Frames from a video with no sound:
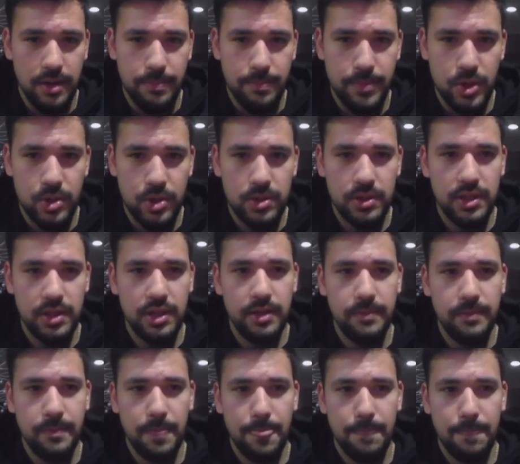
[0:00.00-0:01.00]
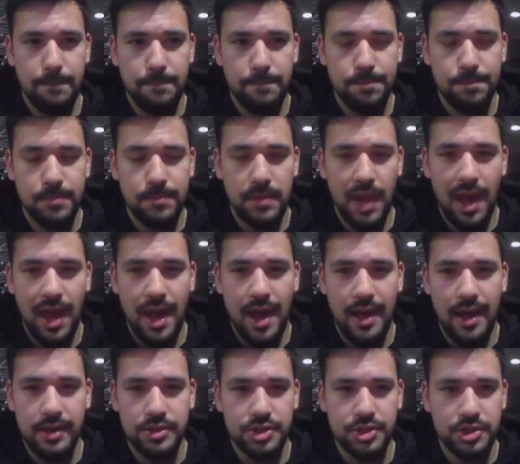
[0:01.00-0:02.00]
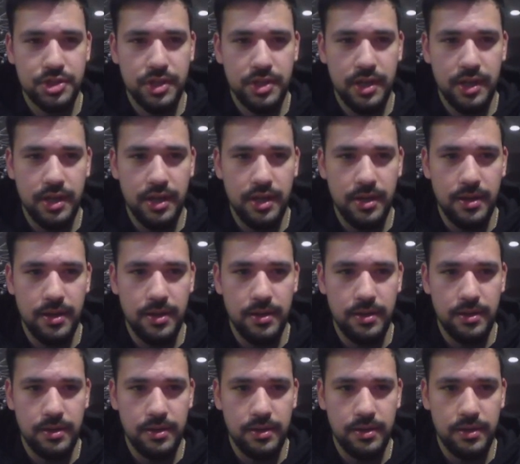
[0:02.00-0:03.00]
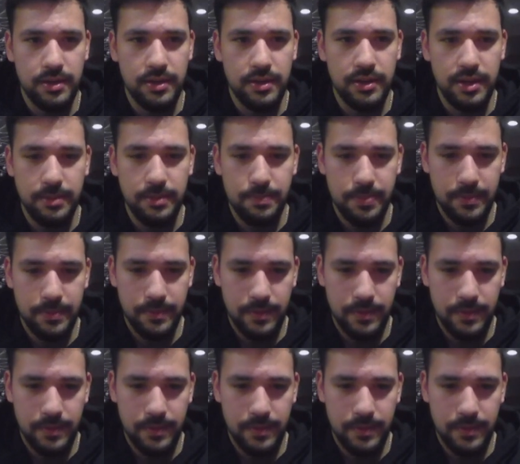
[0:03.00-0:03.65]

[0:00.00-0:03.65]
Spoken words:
Pearly, Ash, and Yeep.